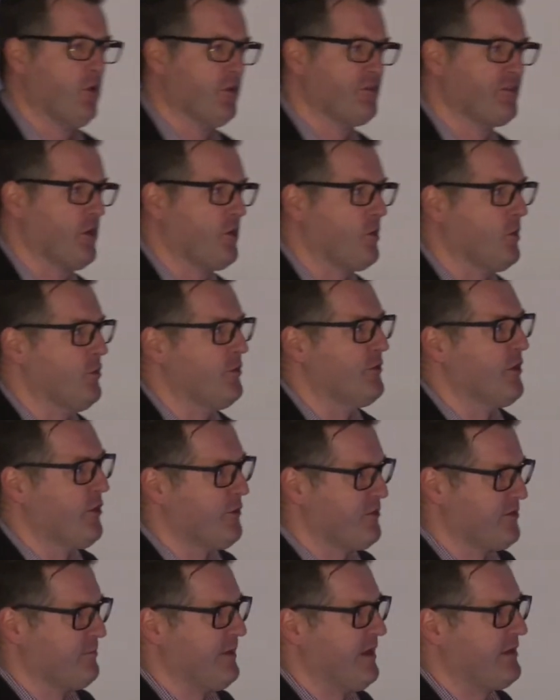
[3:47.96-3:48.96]
Also
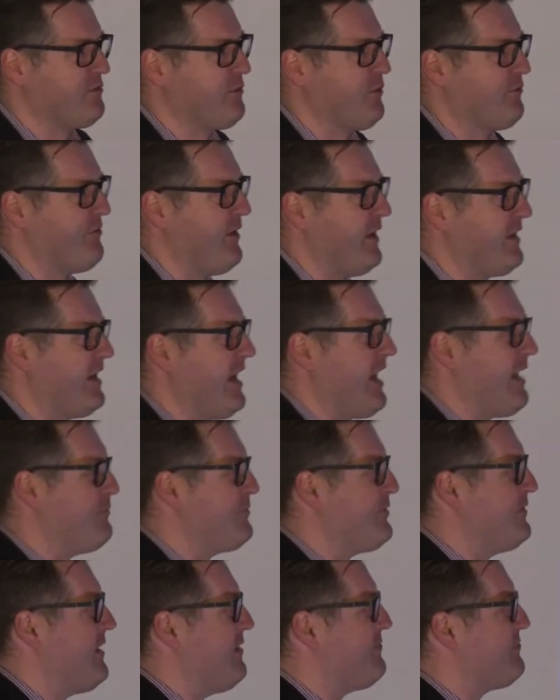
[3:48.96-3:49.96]
Cluedo, some extra fun
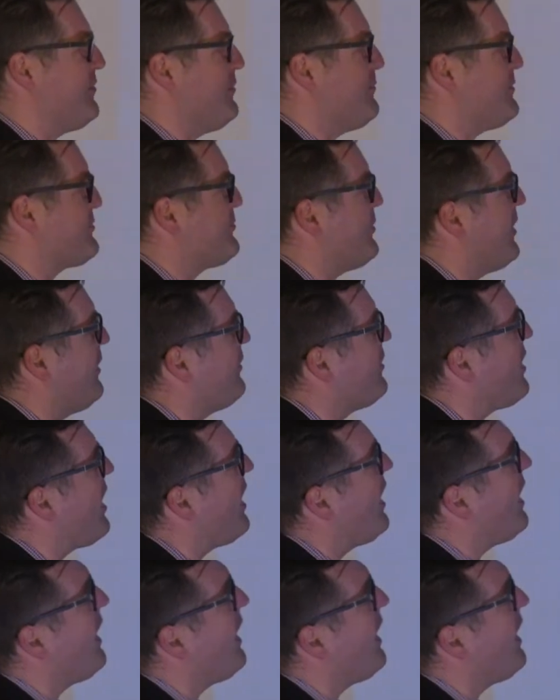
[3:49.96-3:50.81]
games in that film as well.